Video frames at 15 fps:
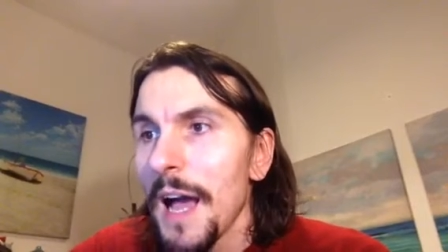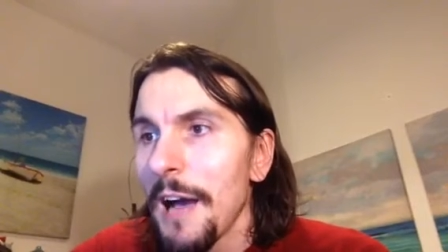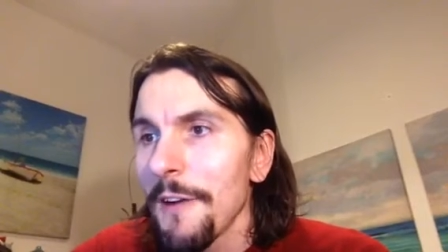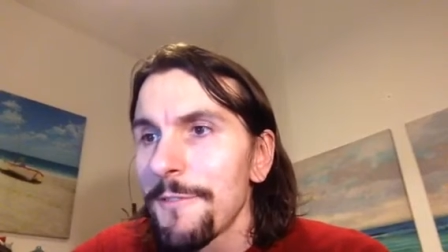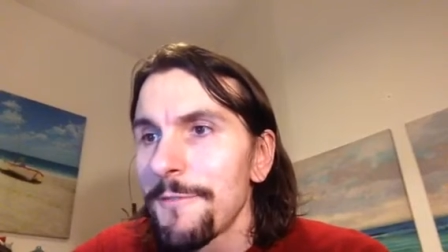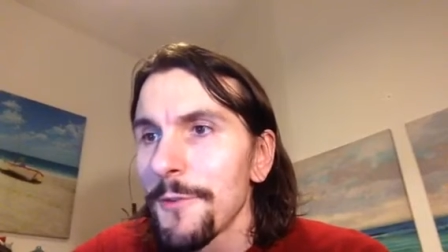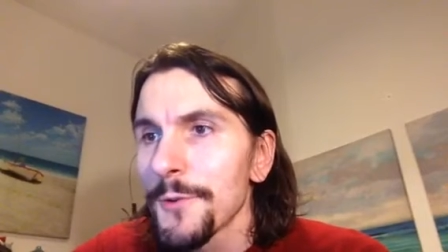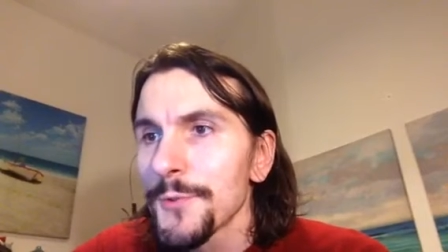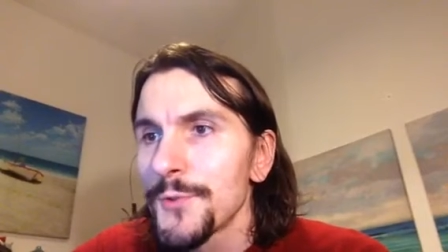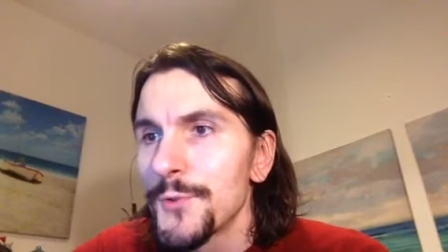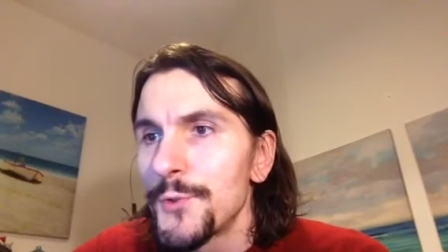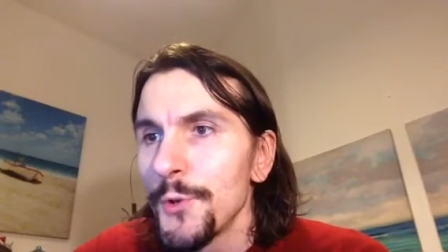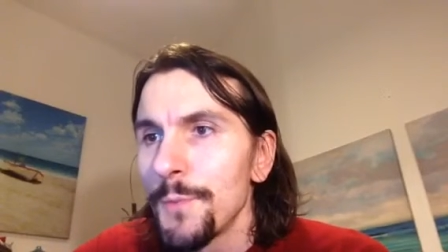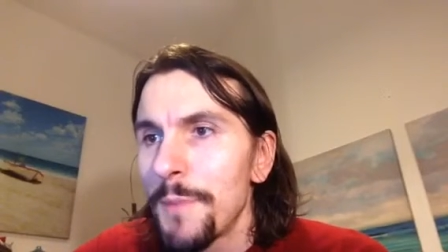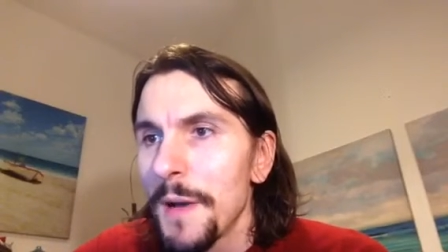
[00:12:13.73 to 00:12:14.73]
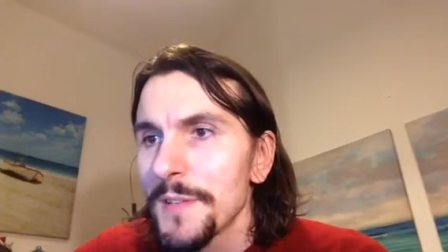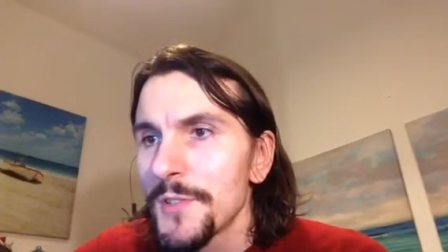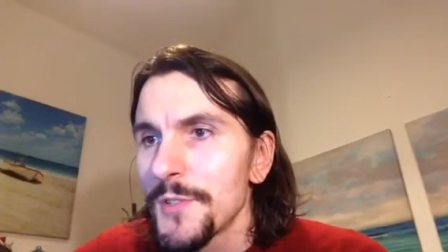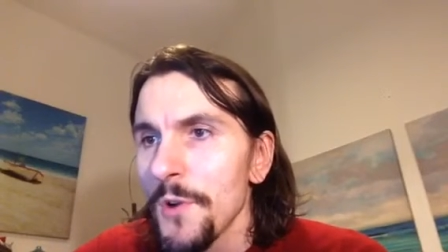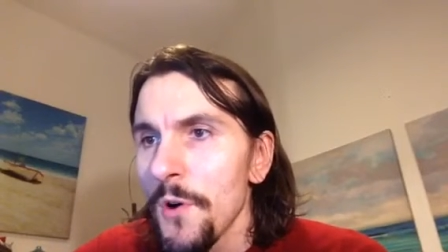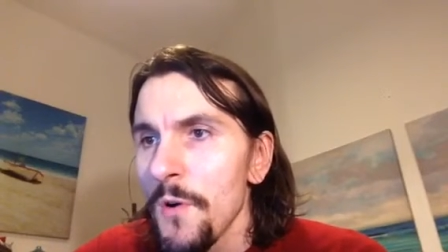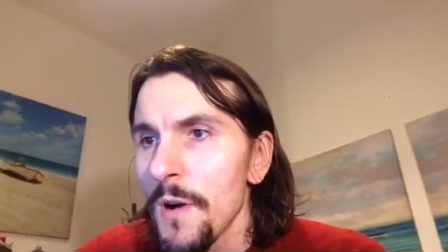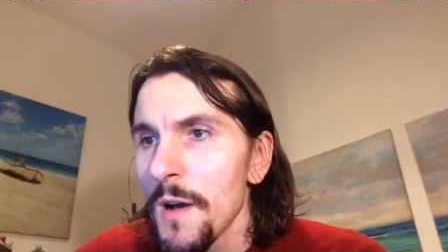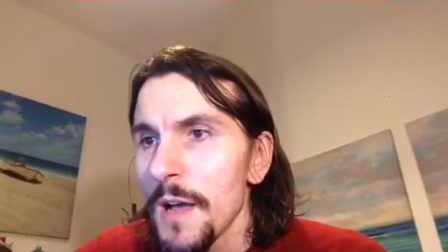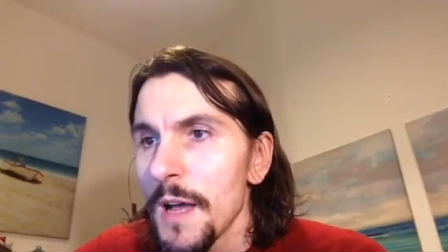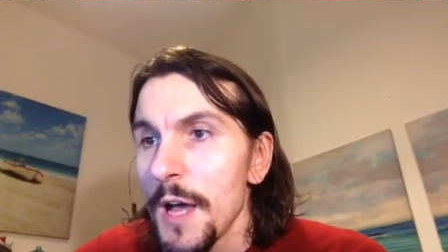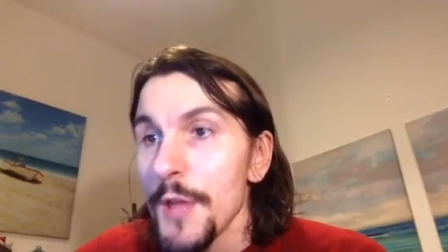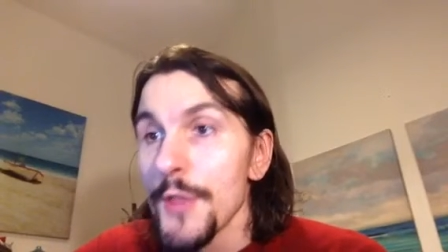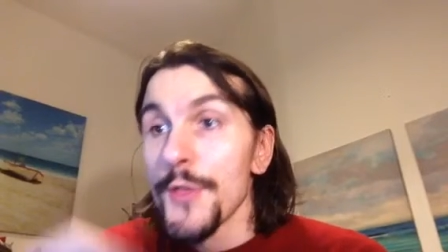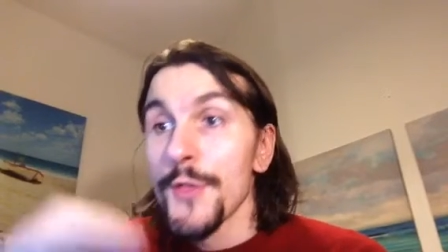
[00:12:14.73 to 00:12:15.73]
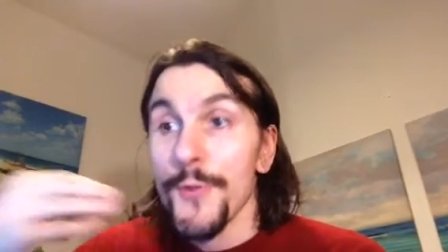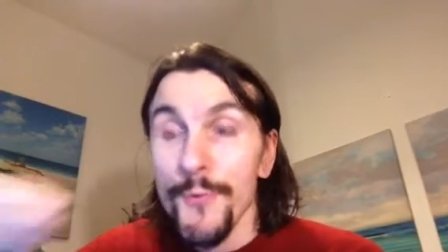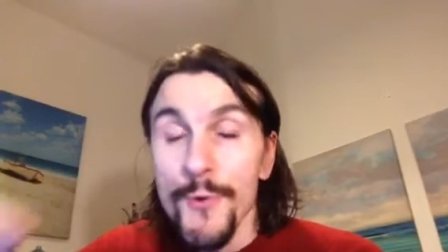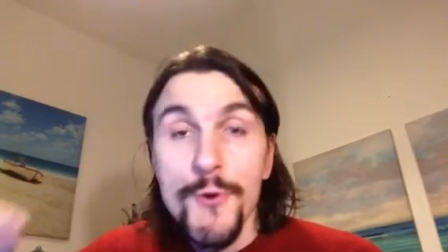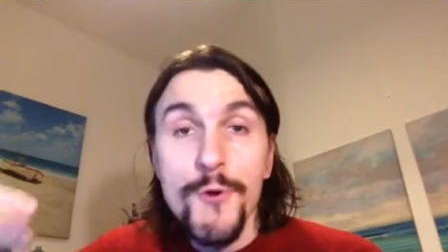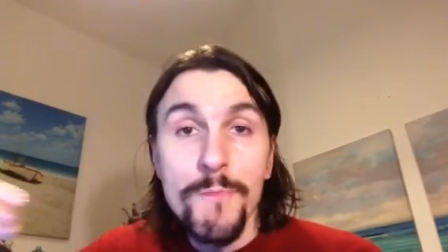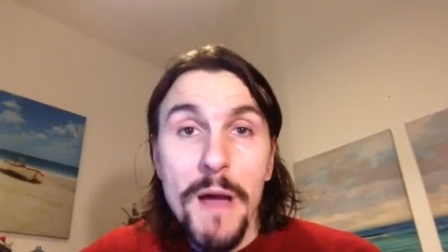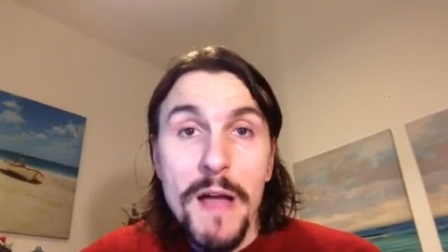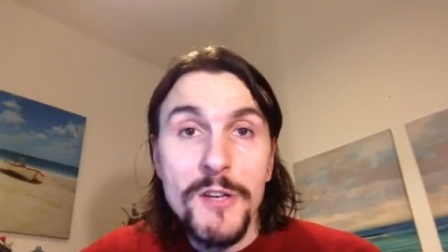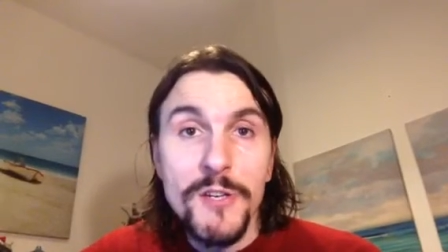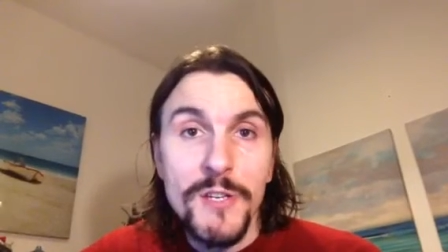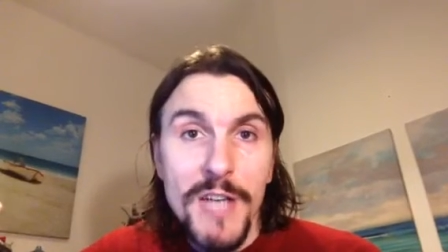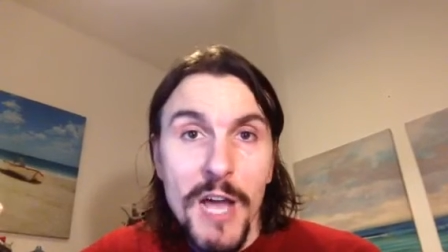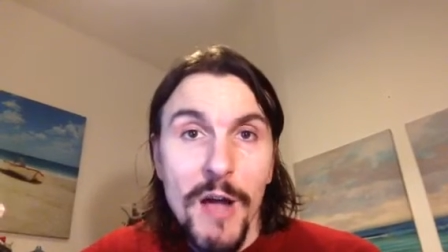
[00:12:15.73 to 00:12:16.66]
A force de passion, through passion.